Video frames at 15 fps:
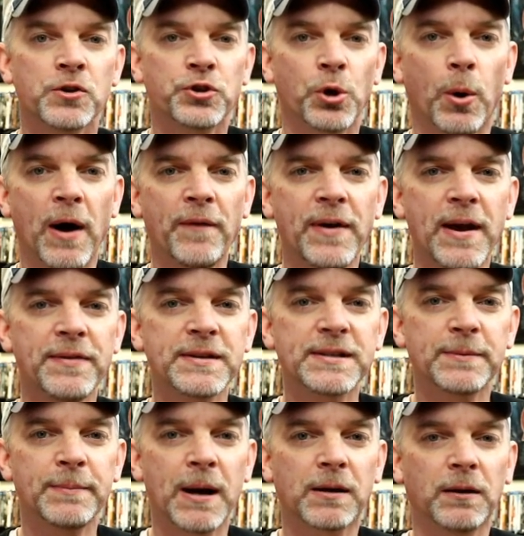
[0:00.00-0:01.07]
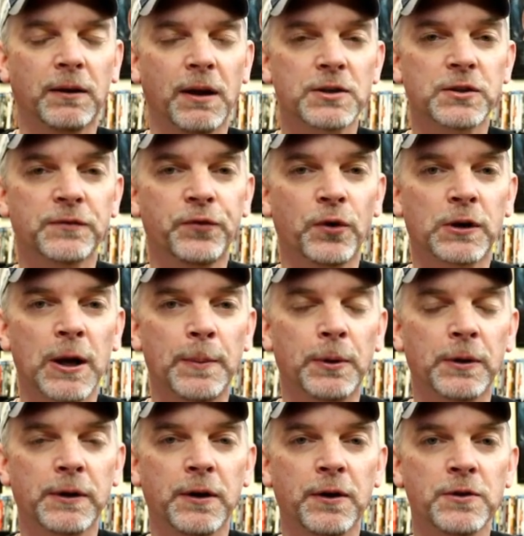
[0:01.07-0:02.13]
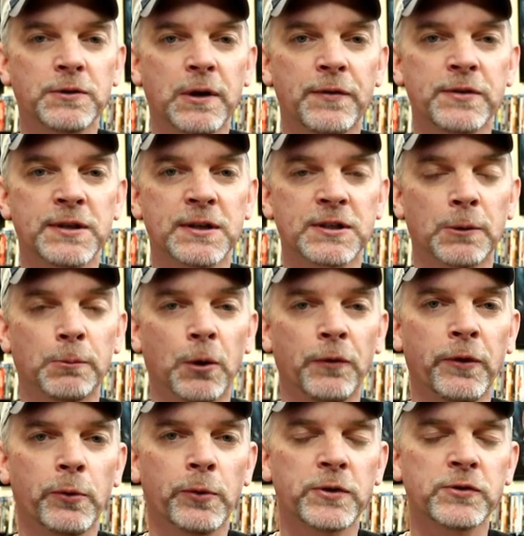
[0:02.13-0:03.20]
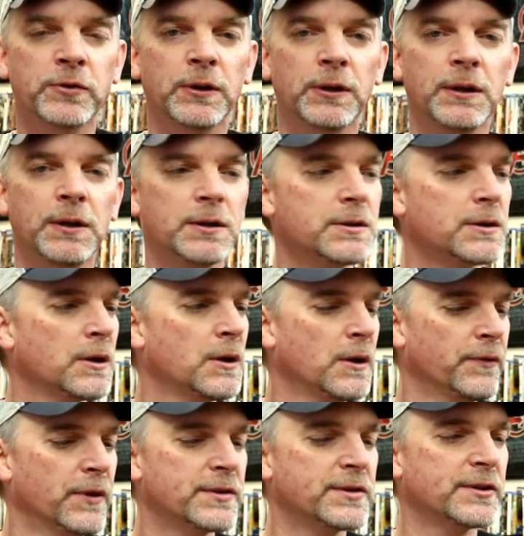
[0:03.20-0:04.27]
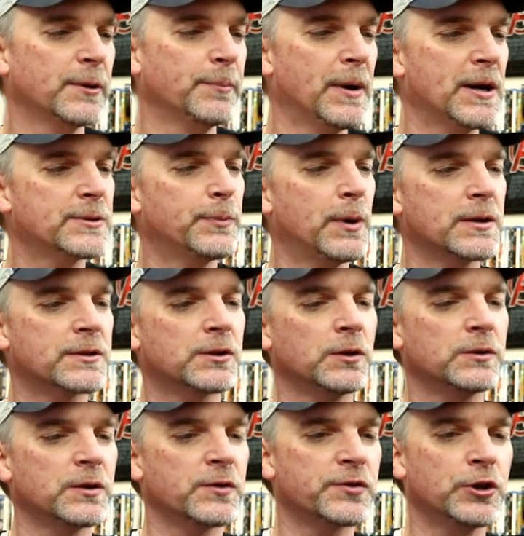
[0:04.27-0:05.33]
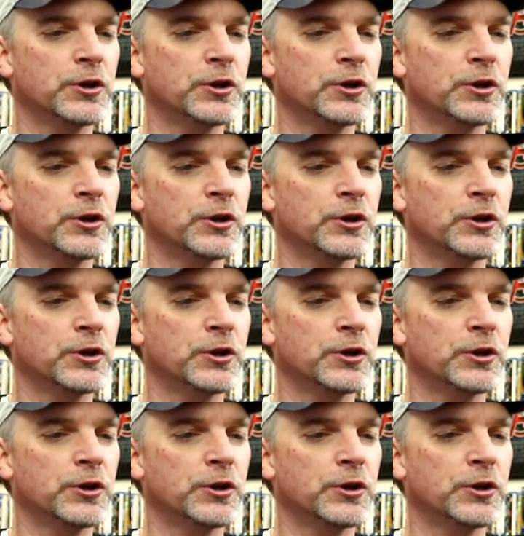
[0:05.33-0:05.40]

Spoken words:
So I've had this in my collection for a couple of years, ever since the movie was released. This is a Best Buy exclusive